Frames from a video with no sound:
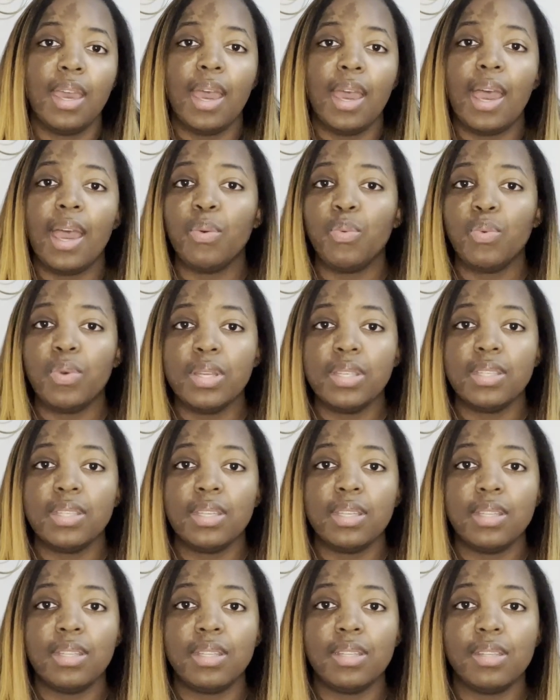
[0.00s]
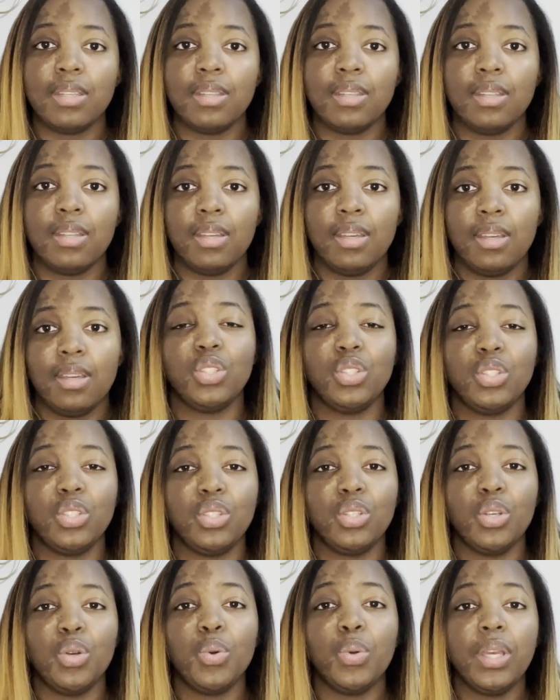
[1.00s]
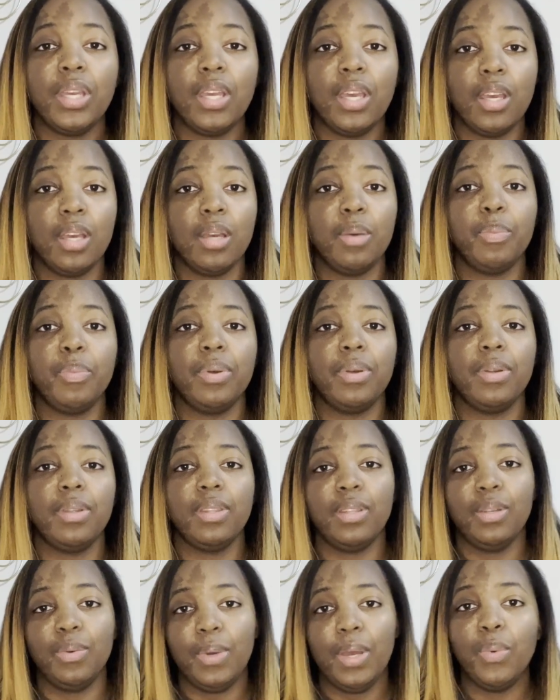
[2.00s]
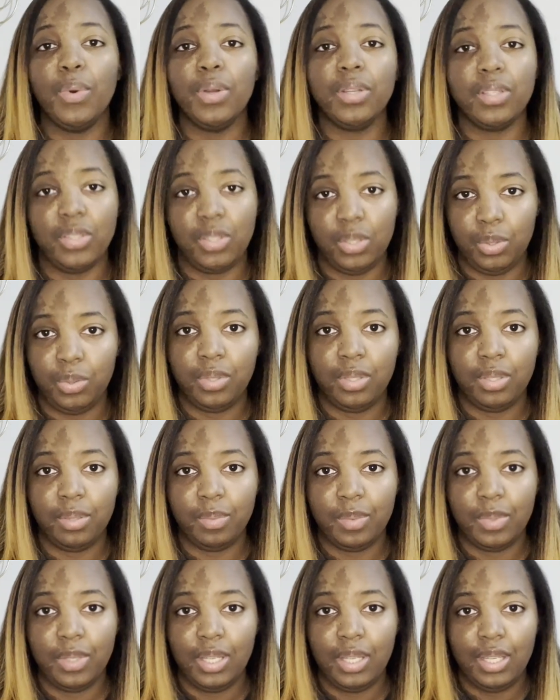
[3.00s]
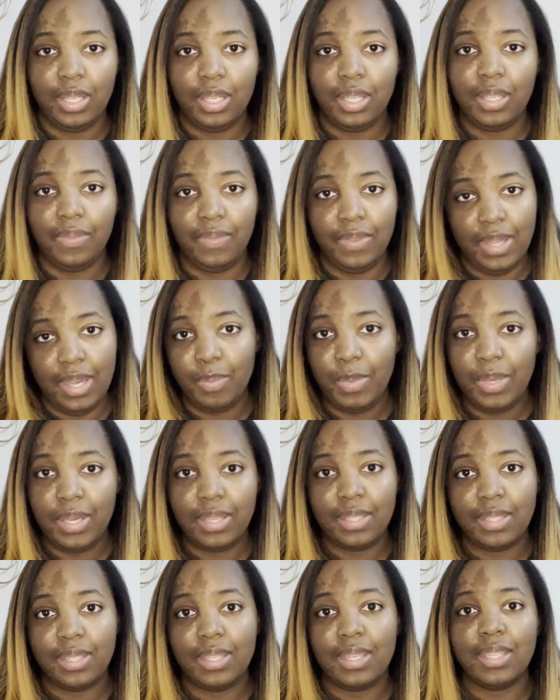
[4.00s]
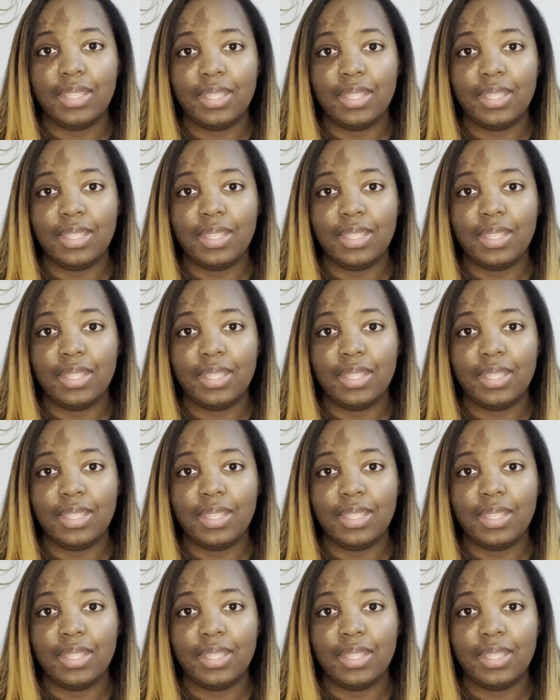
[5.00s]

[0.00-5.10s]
I wasn't showing up the way I wanted to show up, if that makes sense.